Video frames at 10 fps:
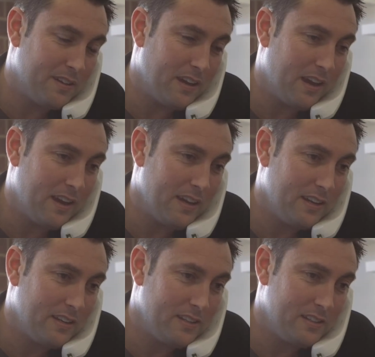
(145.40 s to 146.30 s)
What I
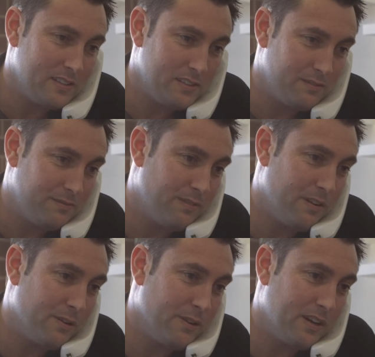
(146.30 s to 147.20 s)
do
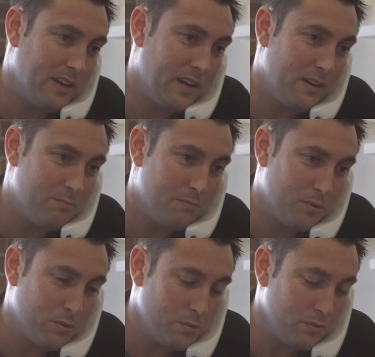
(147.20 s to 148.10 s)
may be different to a lot of other